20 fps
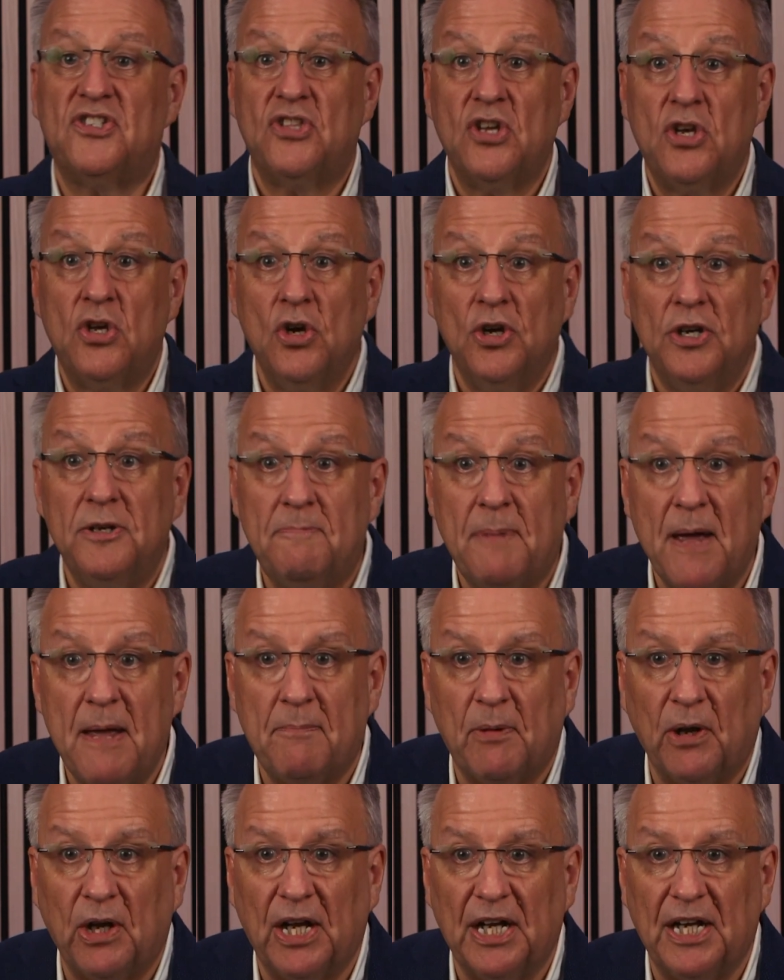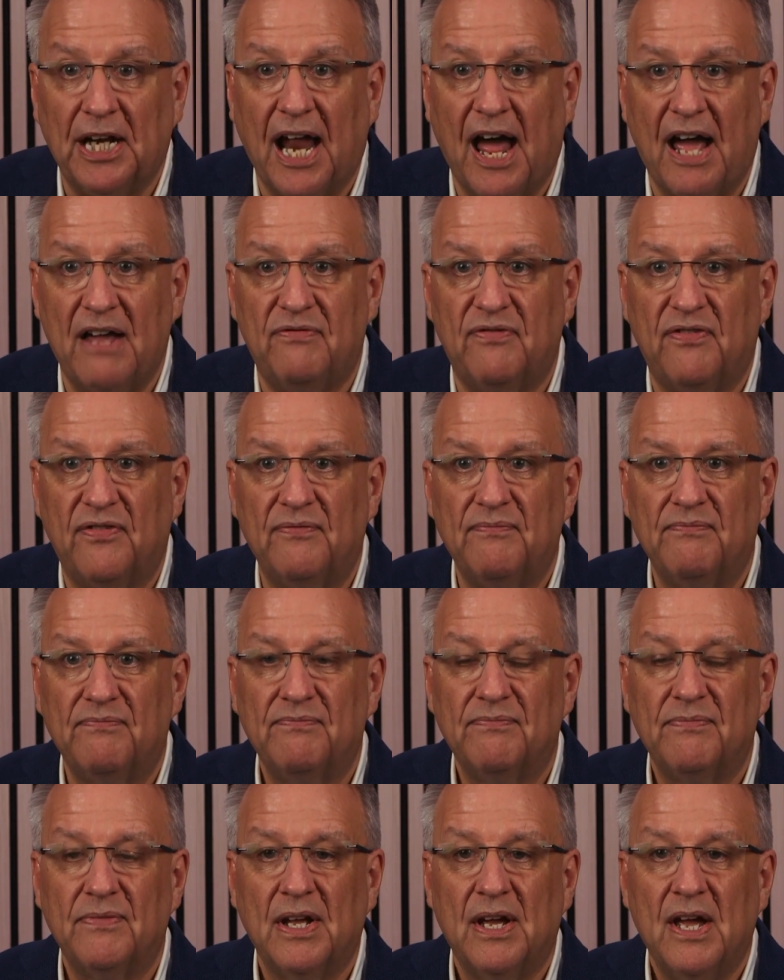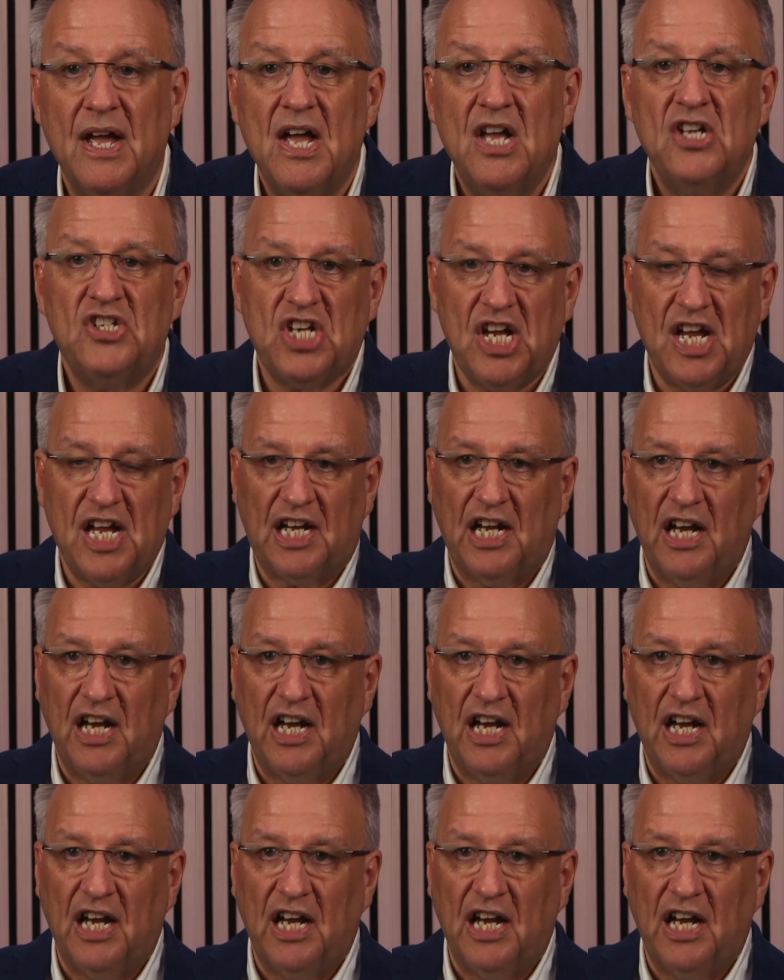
the good people in life. She had